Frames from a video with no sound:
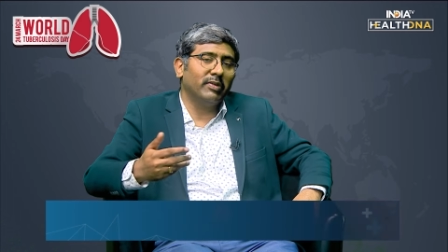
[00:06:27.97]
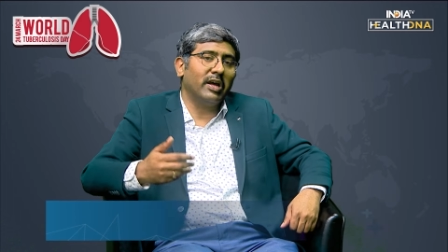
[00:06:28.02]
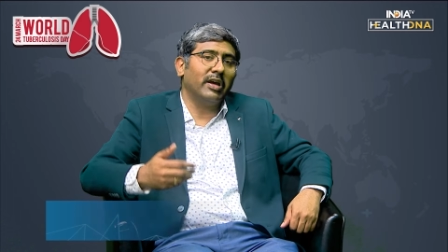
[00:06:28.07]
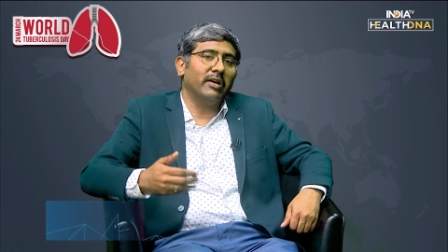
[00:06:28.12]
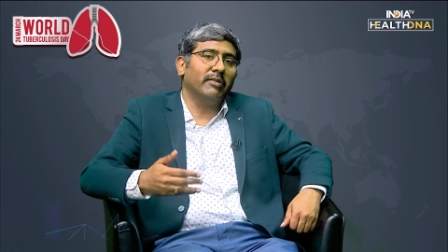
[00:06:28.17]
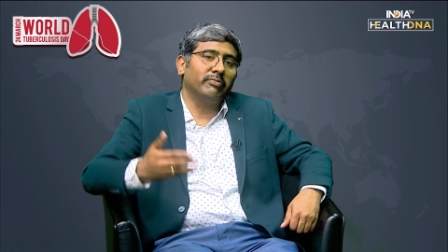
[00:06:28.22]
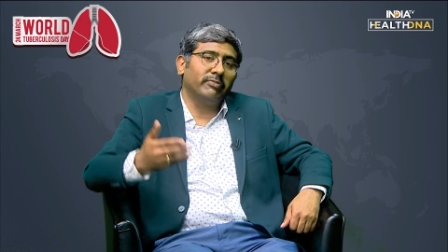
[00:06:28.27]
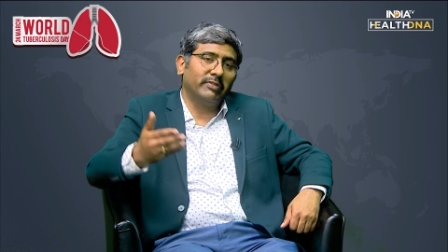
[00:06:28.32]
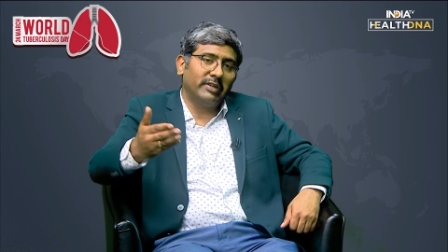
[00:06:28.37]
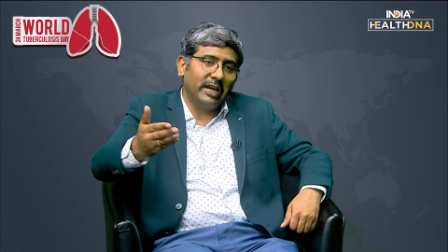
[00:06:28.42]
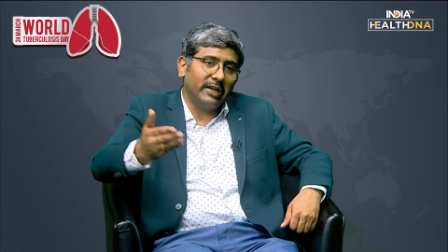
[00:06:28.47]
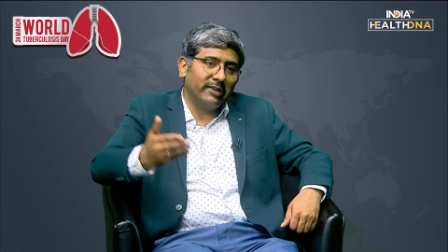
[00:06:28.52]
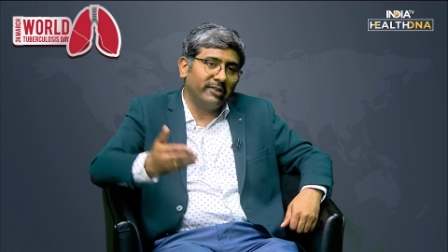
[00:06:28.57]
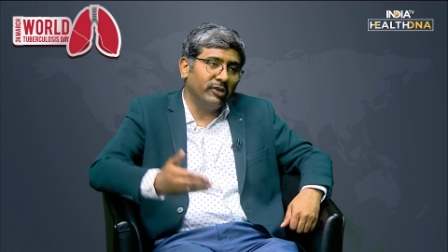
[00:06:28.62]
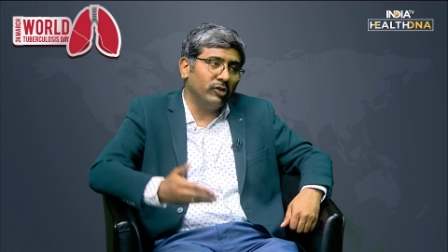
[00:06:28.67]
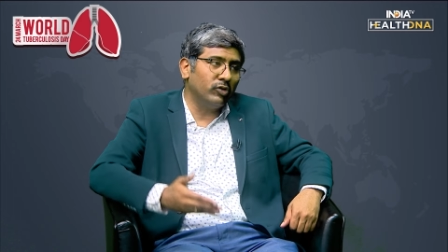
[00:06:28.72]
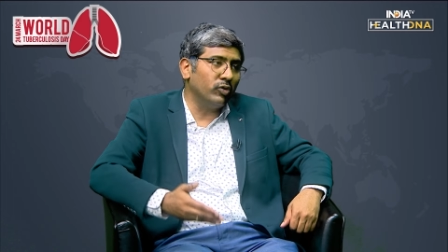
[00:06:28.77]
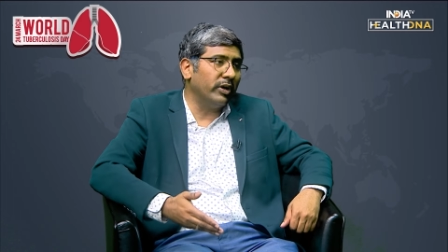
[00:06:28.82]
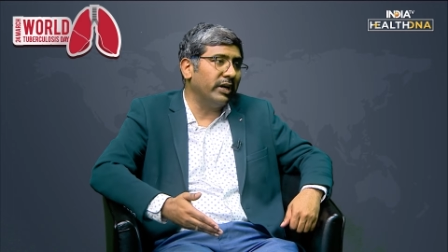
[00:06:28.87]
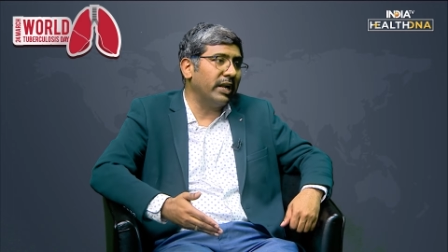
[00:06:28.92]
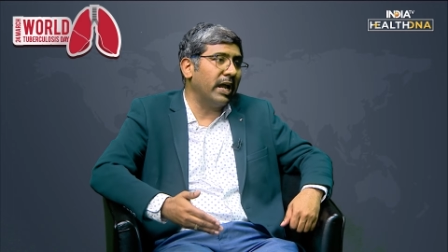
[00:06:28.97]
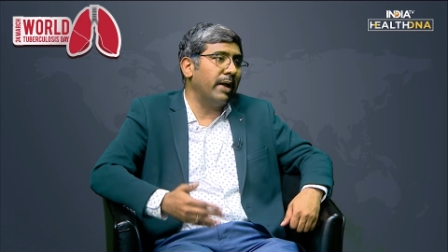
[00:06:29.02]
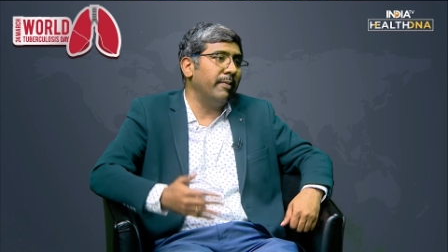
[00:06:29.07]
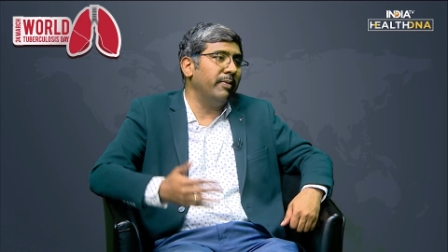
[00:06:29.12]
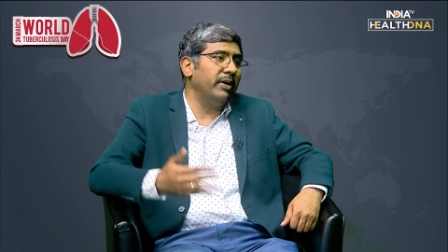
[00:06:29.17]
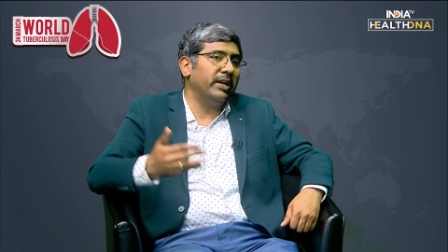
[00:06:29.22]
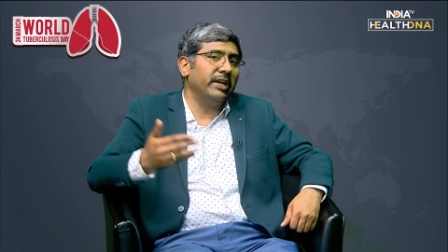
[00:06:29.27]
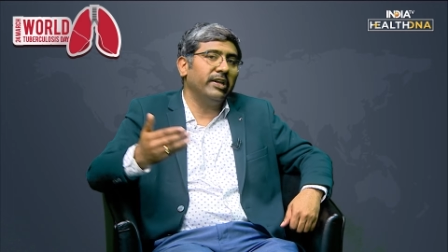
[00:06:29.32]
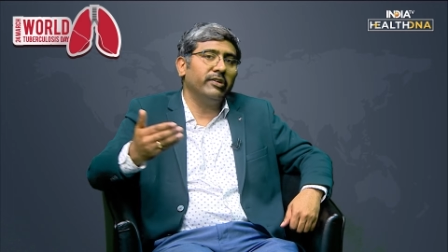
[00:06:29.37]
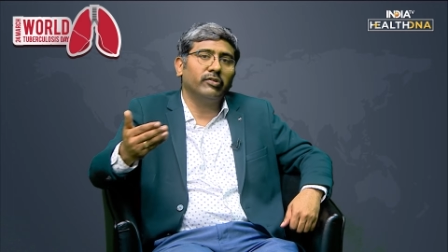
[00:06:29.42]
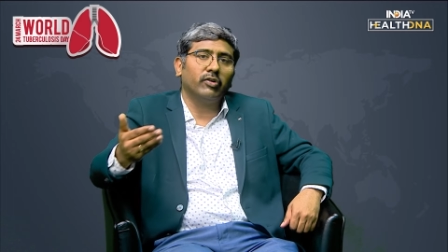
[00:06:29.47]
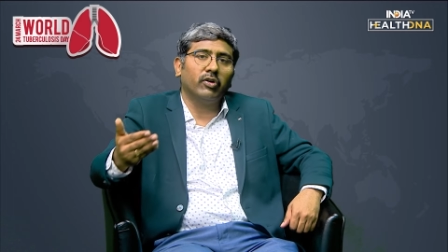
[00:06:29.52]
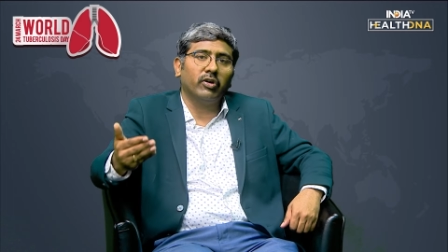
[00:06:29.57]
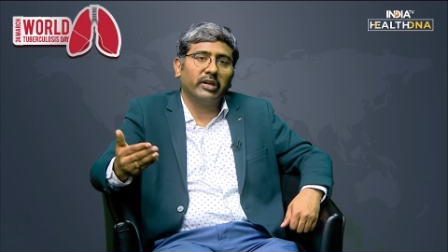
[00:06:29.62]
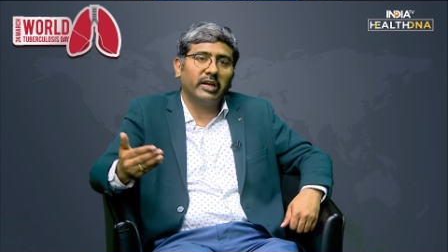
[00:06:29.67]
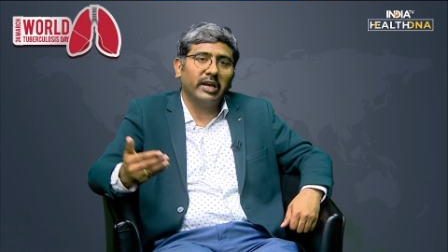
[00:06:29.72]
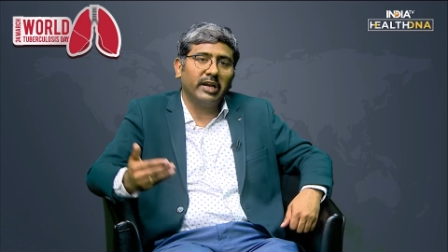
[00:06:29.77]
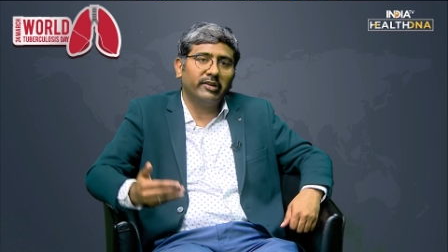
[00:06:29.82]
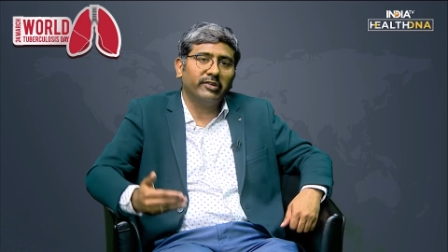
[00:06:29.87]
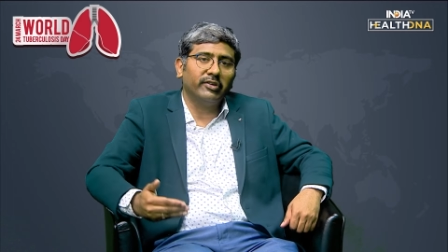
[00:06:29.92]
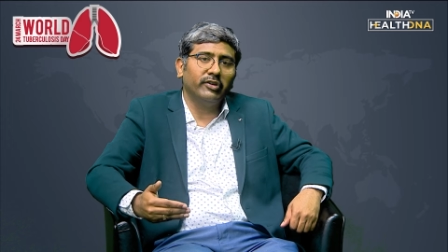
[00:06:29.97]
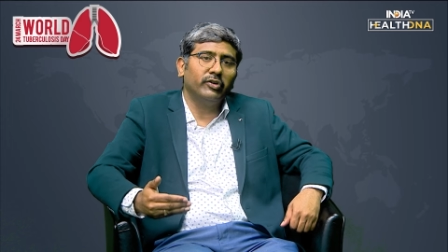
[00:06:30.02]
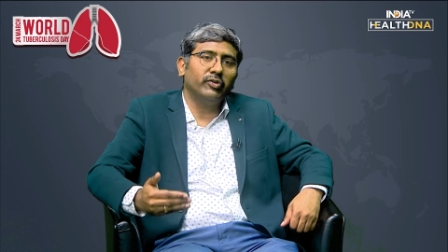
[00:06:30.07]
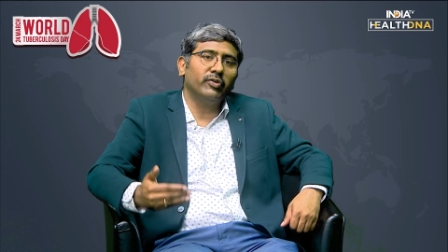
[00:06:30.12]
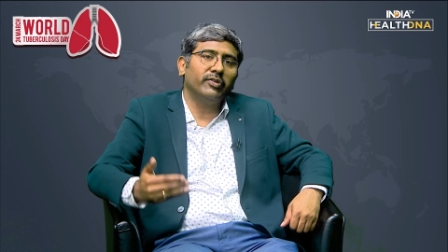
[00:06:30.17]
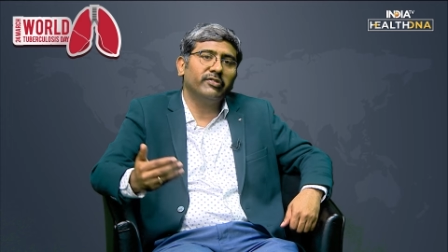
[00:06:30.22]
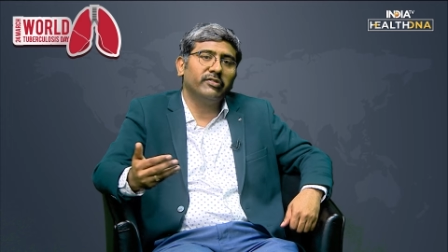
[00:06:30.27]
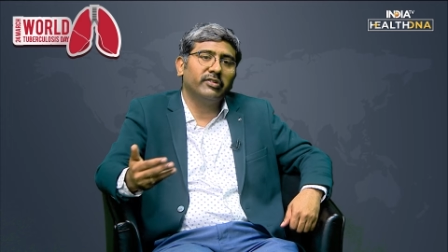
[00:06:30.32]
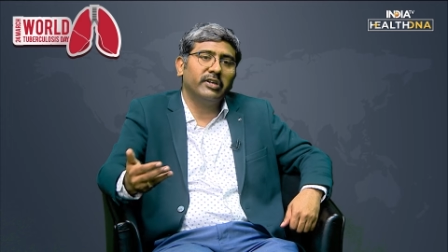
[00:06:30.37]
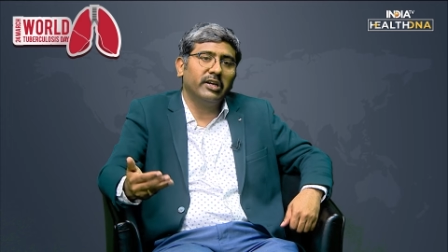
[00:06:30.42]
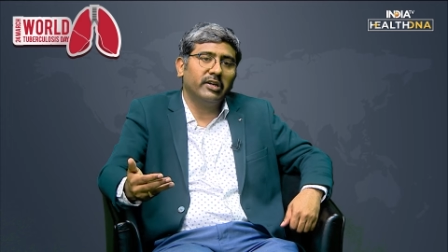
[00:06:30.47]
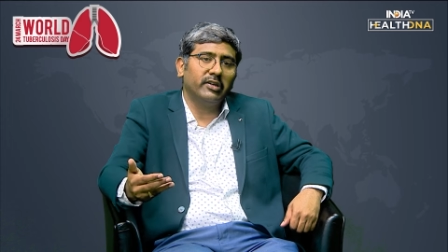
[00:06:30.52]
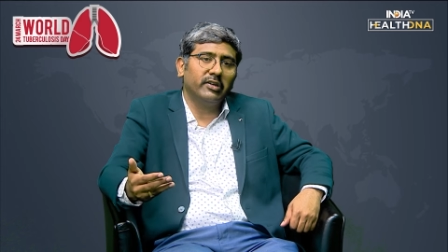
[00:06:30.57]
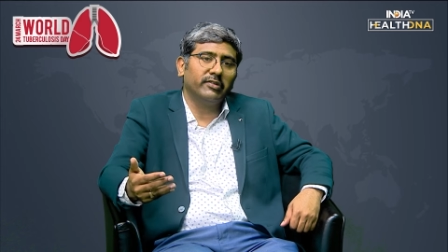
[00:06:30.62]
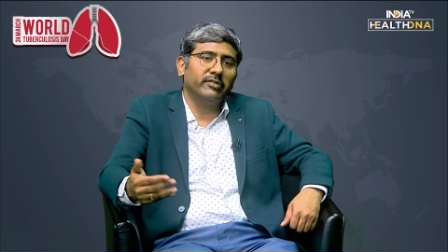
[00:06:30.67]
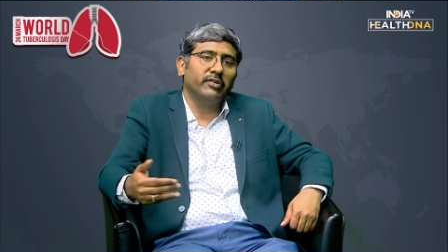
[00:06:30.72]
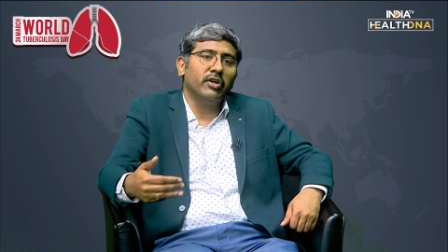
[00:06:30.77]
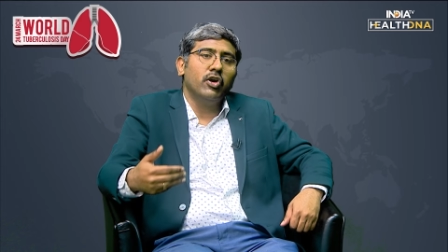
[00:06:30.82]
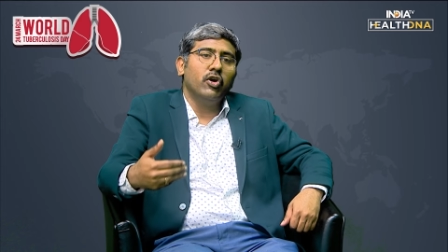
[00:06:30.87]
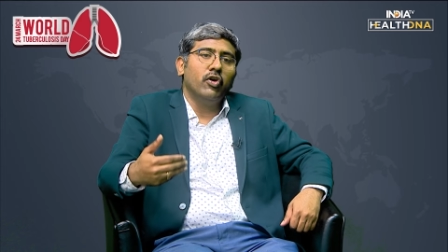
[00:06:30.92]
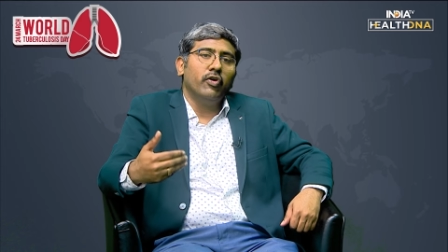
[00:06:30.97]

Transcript: uh, gets into a diabetes or gets into a status